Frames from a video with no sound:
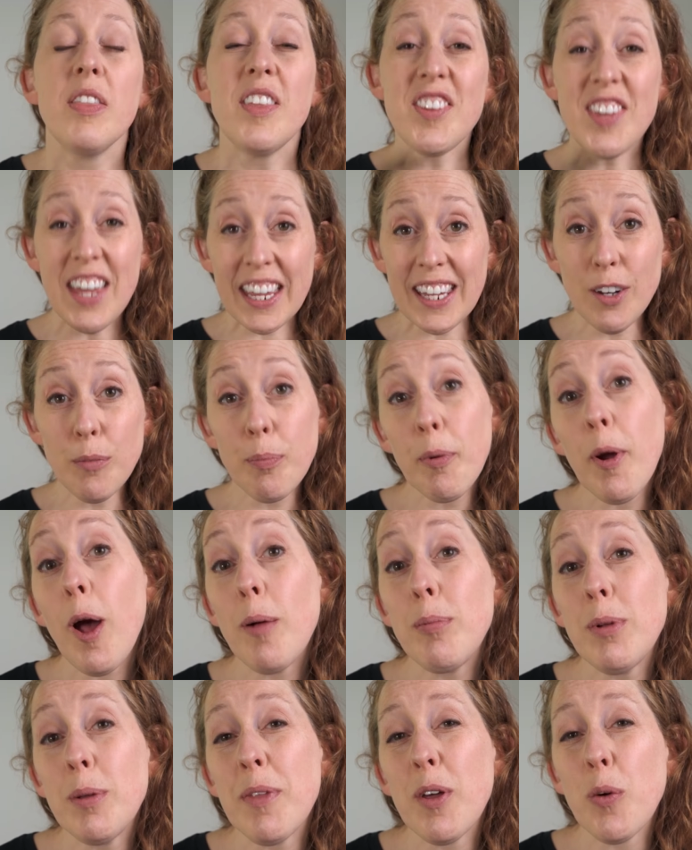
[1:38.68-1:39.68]
The second
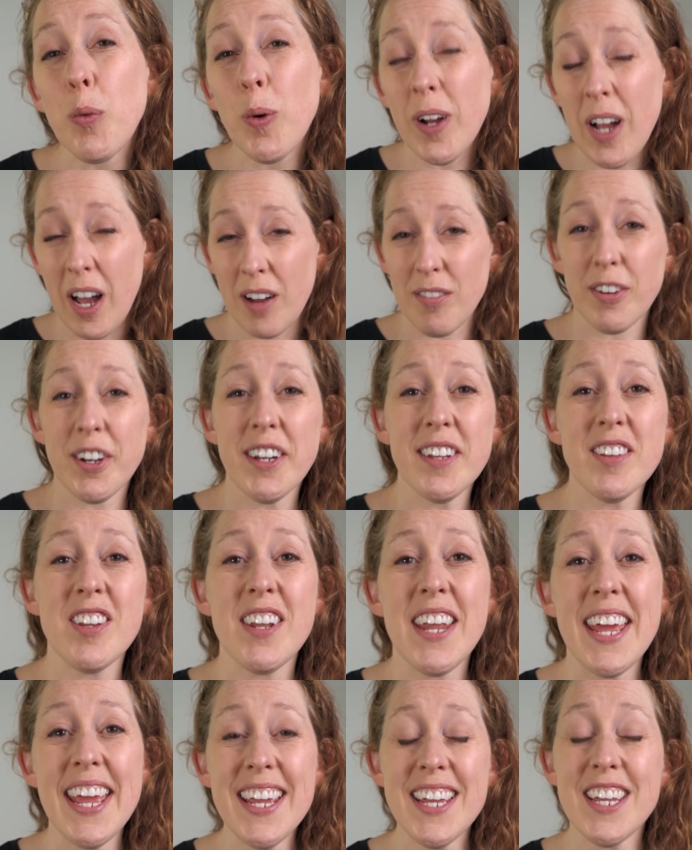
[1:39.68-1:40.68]
problem that we're covering
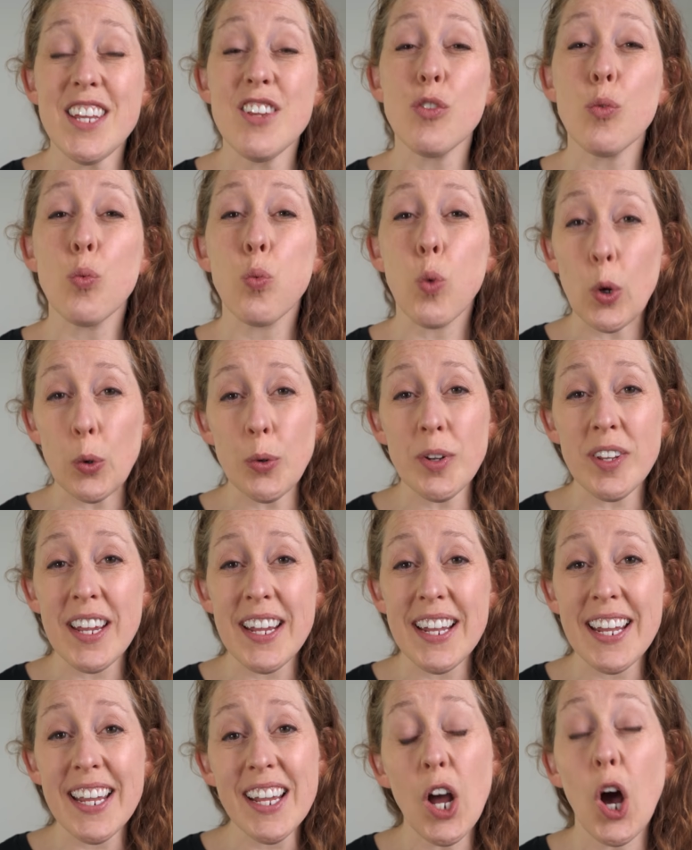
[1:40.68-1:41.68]
today is
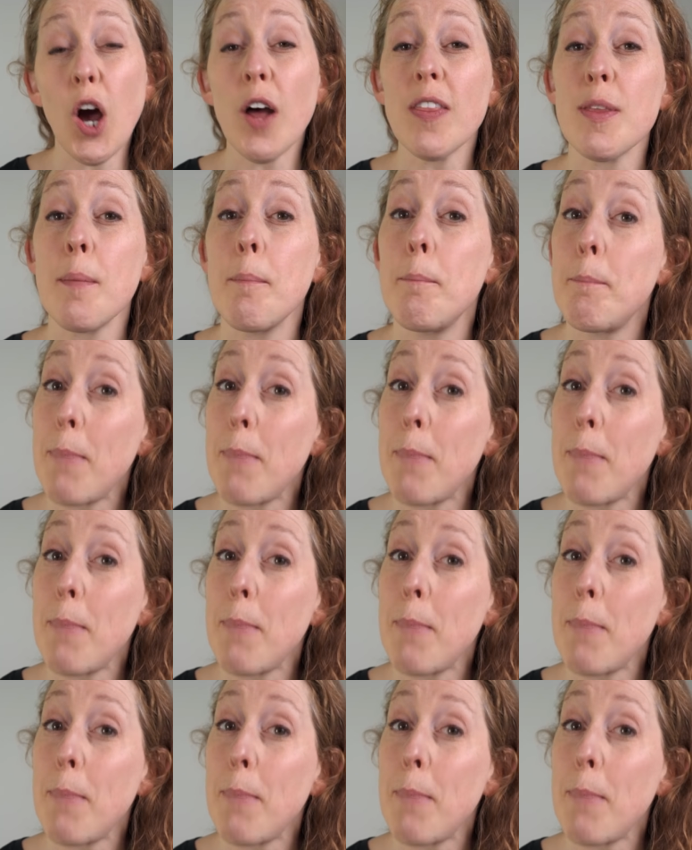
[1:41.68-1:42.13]
rotating on the